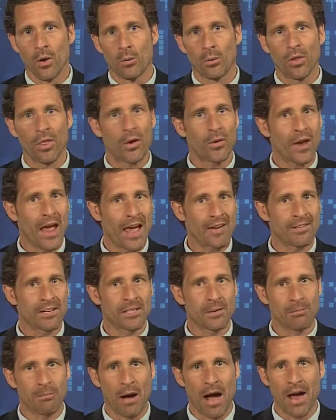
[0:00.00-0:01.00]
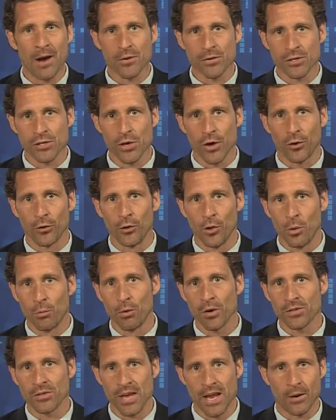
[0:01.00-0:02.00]
without having to buy or sell
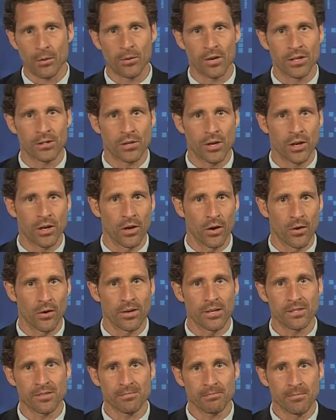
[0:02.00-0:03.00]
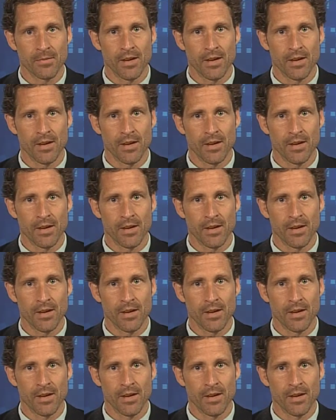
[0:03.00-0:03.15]
numerous equity securities,